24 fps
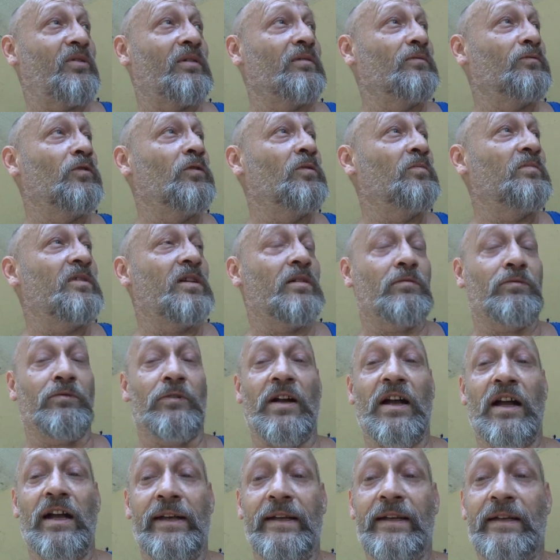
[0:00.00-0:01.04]
probably won't be able to
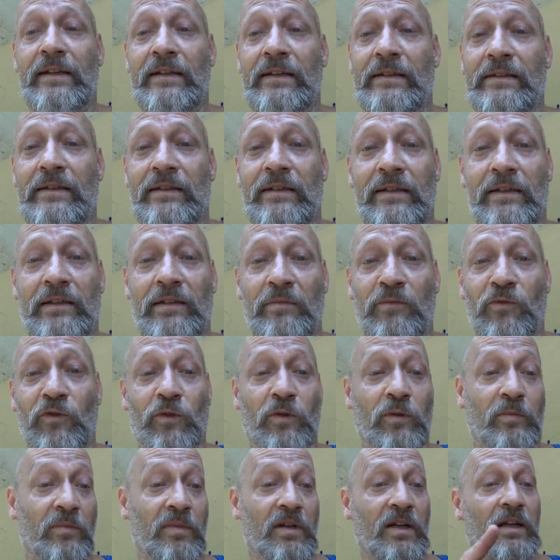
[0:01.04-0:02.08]
ride anything
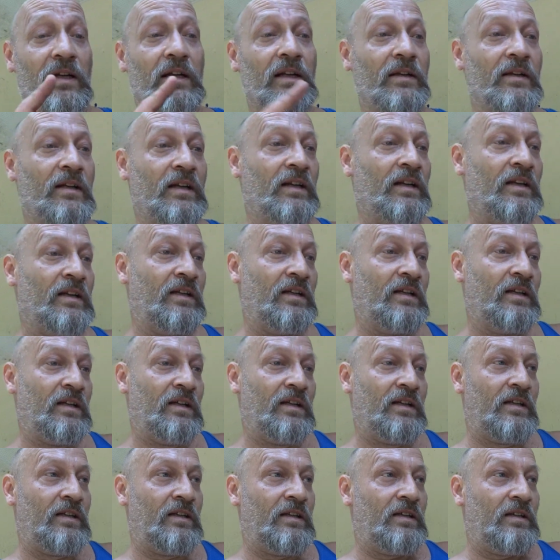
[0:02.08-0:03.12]
anymore, but
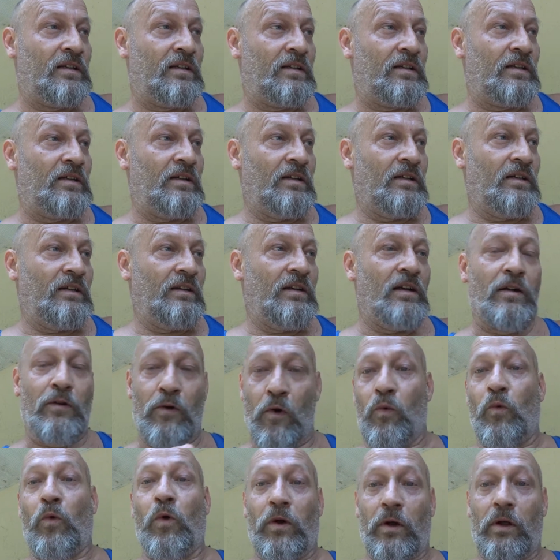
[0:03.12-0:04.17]
I'm
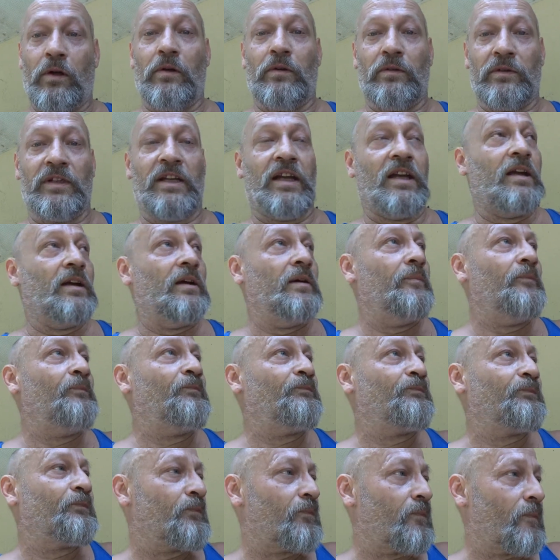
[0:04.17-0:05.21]
going to work on that.
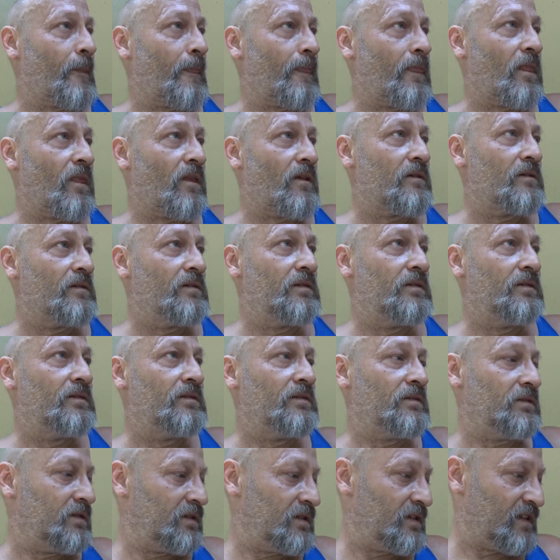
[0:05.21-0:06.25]

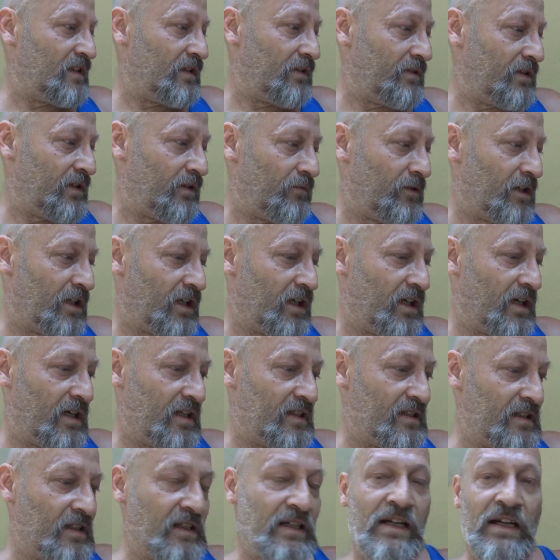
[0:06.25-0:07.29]
So anyway,
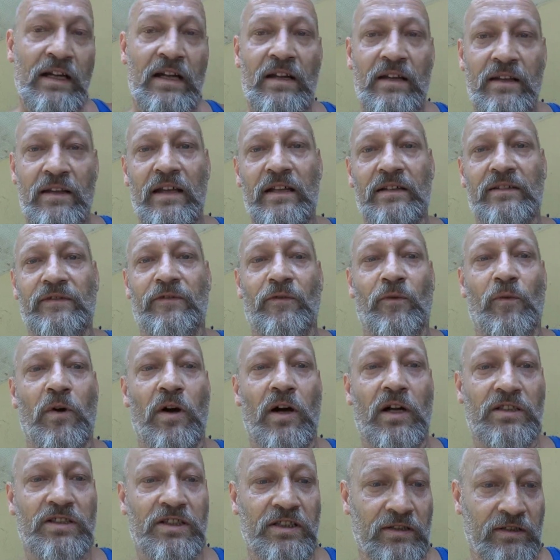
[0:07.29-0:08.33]
guys, thanks for
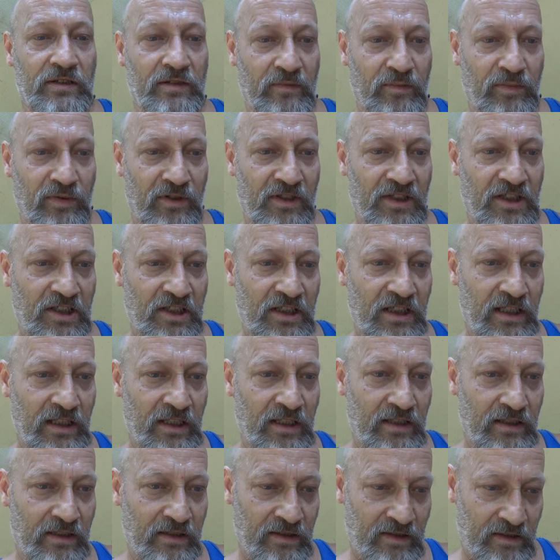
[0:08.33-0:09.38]
watching. Appreciate
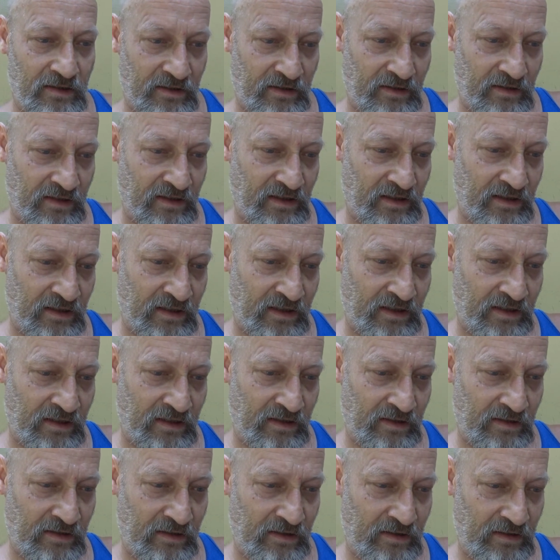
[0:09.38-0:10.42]
it. And uh,
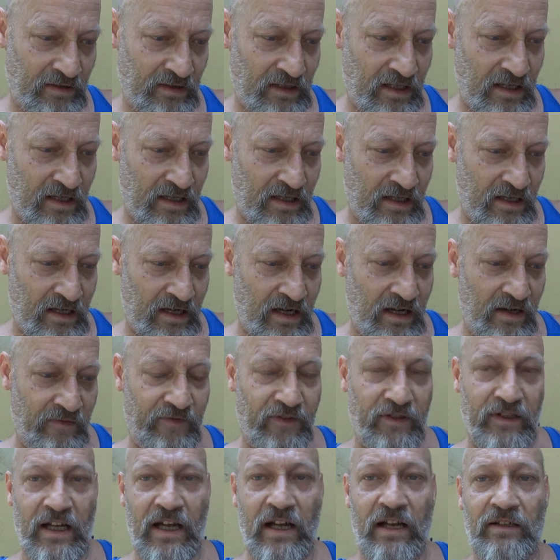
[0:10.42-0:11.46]
if
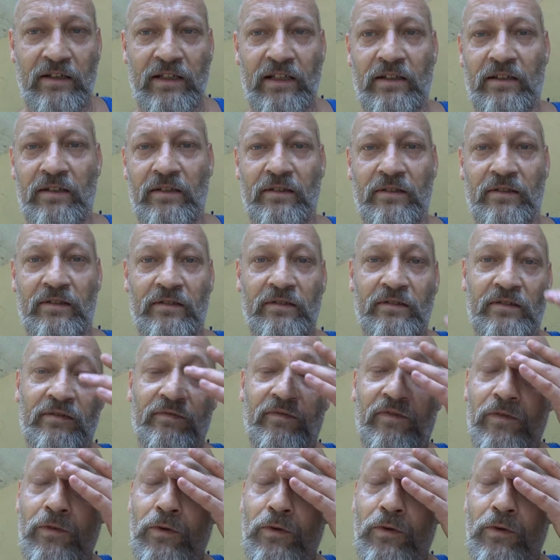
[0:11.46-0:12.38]
you're down here in